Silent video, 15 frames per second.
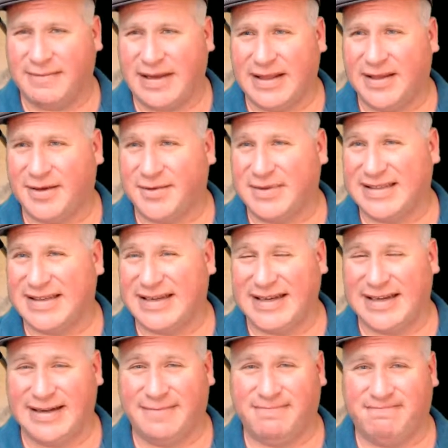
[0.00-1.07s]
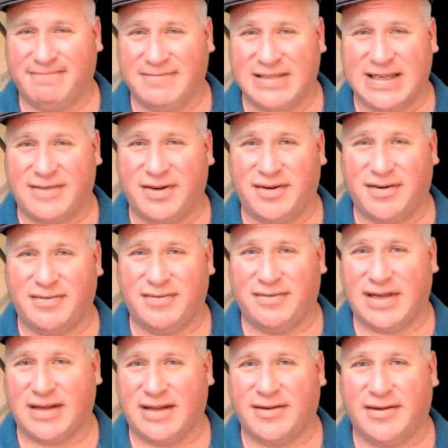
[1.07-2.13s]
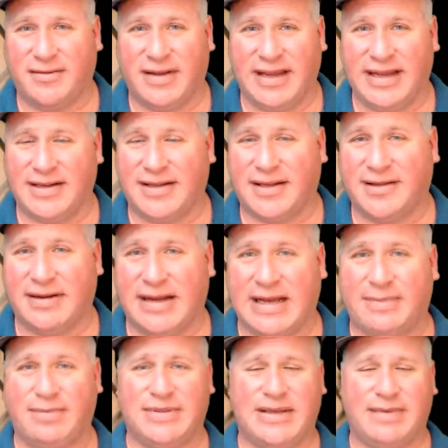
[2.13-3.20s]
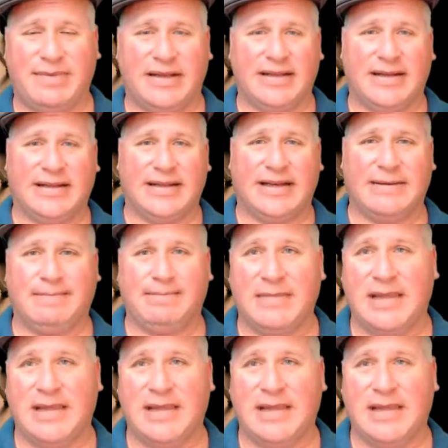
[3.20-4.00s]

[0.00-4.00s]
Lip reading: I think it was like a $7, $8 app, something like that.